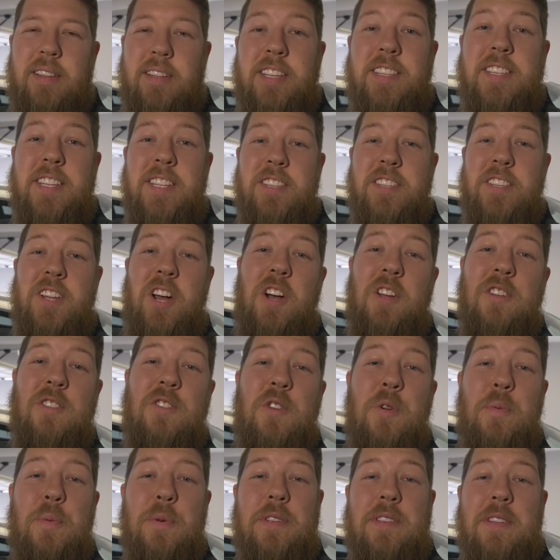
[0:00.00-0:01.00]
This install is
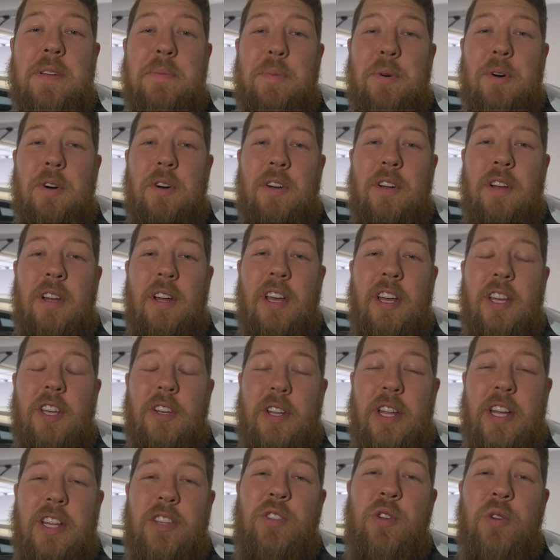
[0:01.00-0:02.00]
super simple. You'll
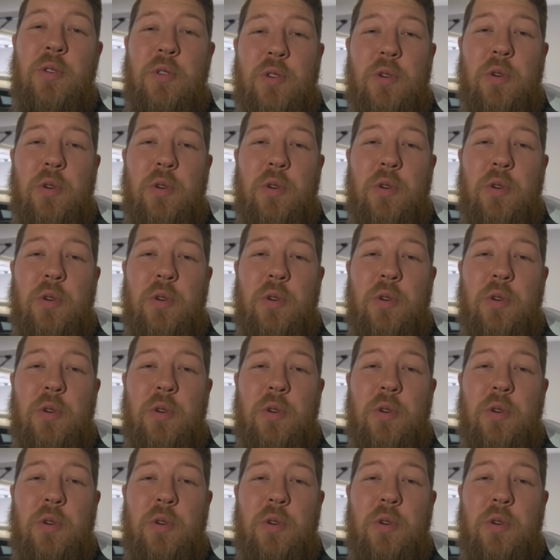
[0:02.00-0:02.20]
need two